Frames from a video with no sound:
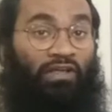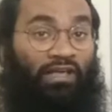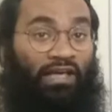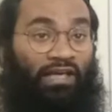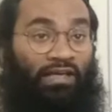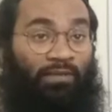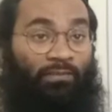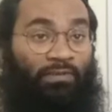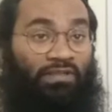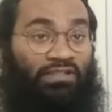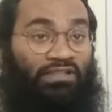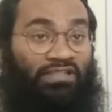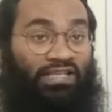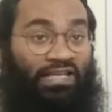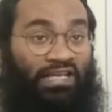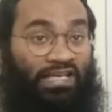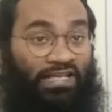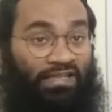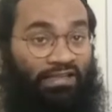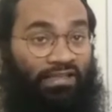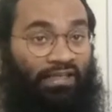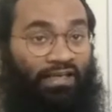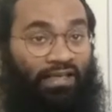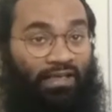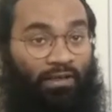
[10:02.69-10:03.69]
elements
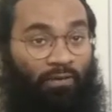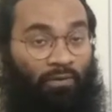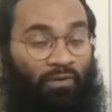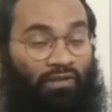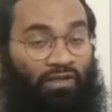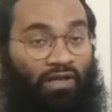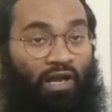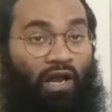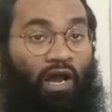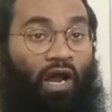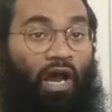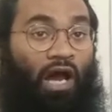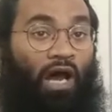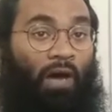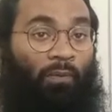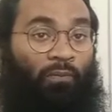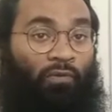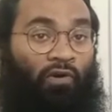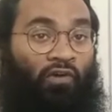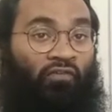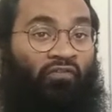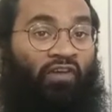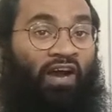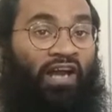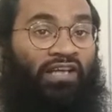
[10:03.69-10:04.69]
in the liquid are
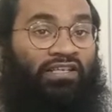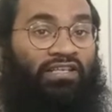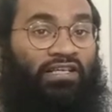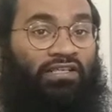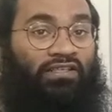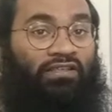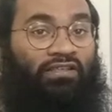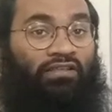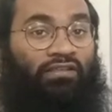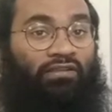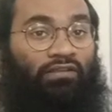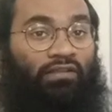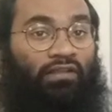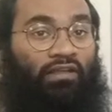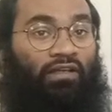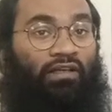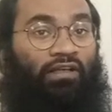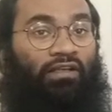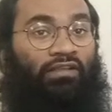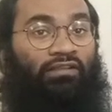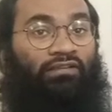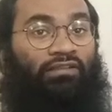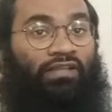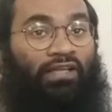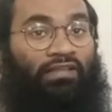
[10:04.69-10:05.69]
provided
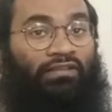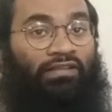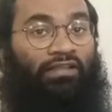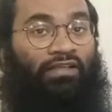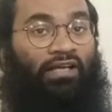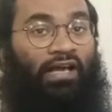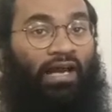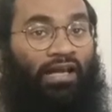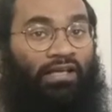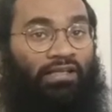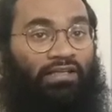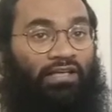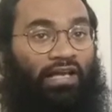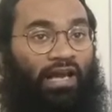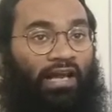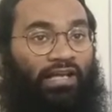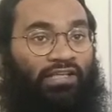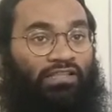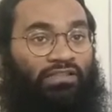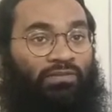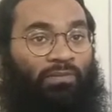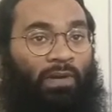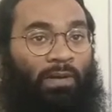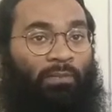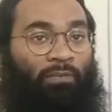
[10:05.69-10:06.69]
that the
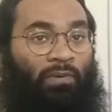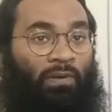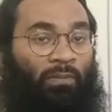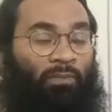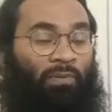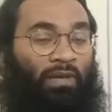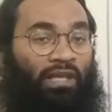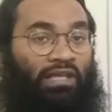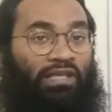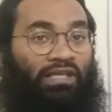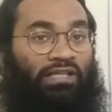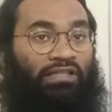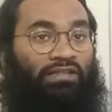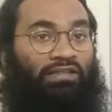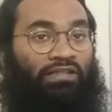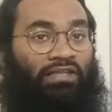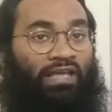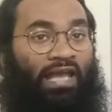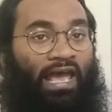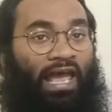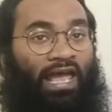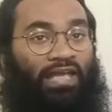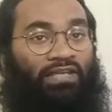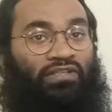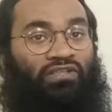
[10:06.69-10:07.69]
guidelines by preparing
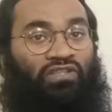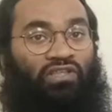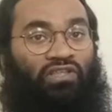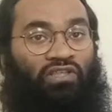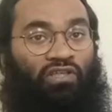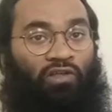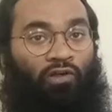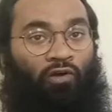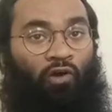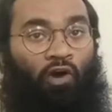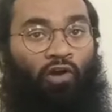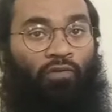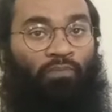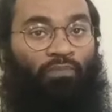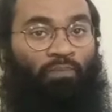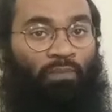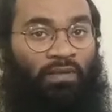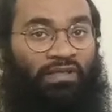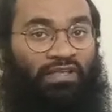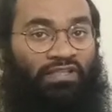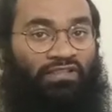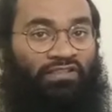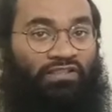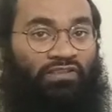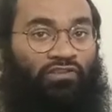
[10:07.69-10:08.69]
the anti-clot
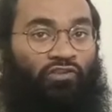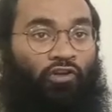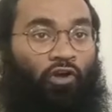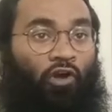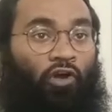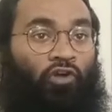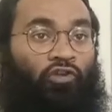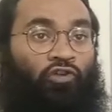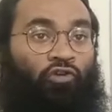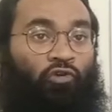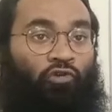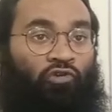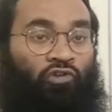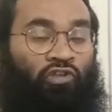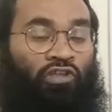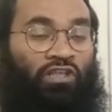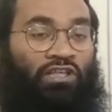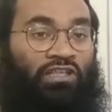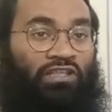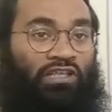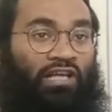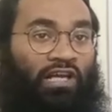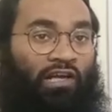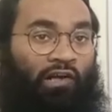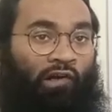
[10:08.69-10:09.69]
medicine to
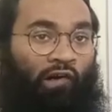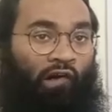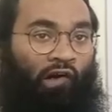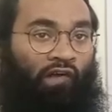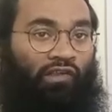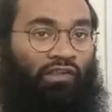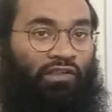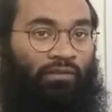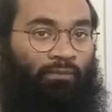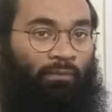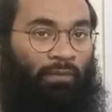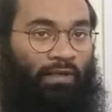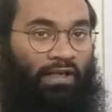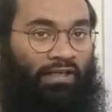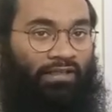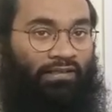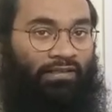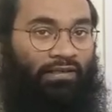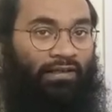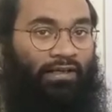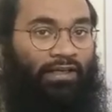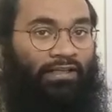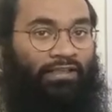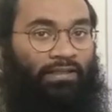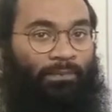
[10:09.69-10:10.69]
treat a clotted
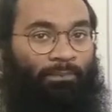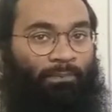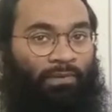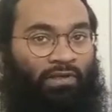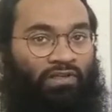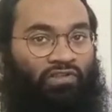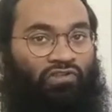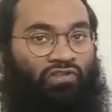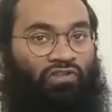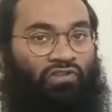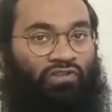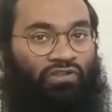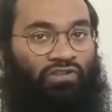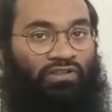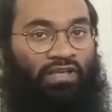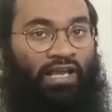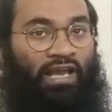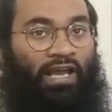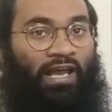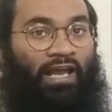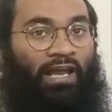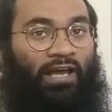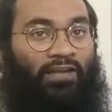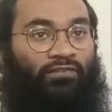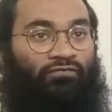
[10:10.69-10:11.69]
blood in the patients,
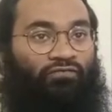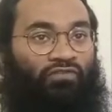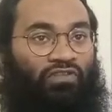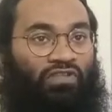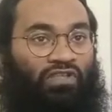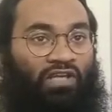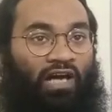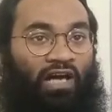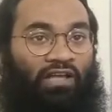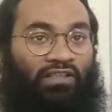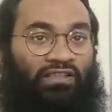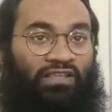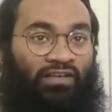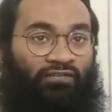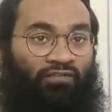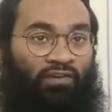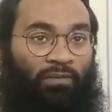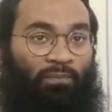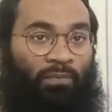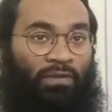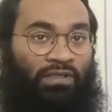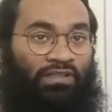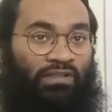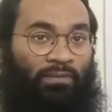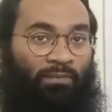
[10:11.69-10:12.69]
and we are
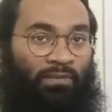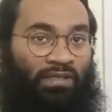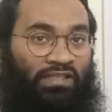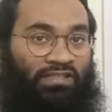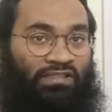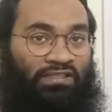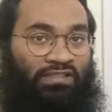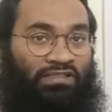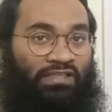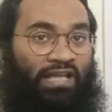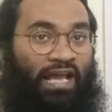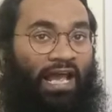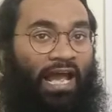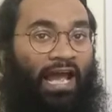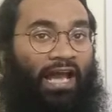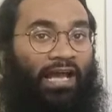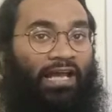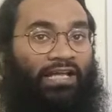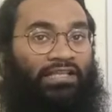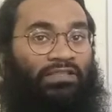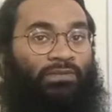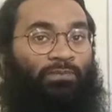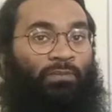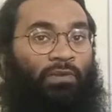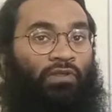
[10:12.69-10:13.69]
developing the medicine
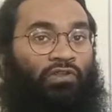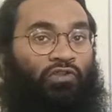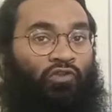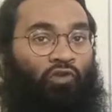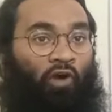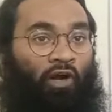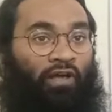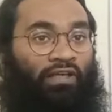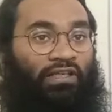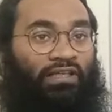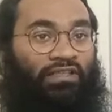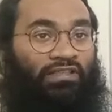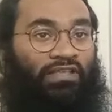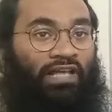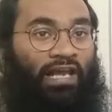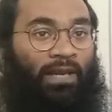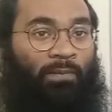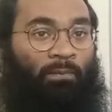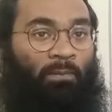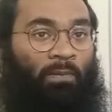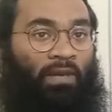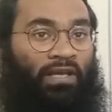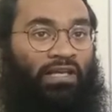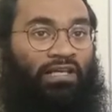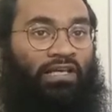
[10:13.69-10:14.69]
as per Toilet
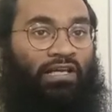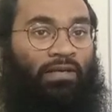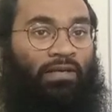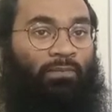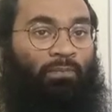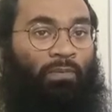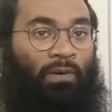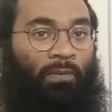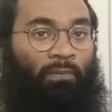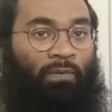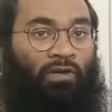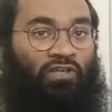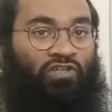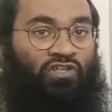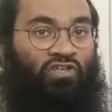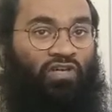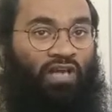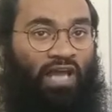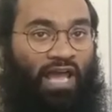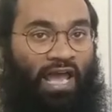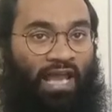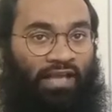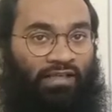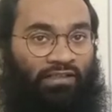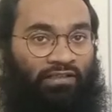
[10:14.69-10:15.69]
and Medical Preparation
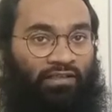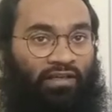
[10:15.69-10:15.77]
Act.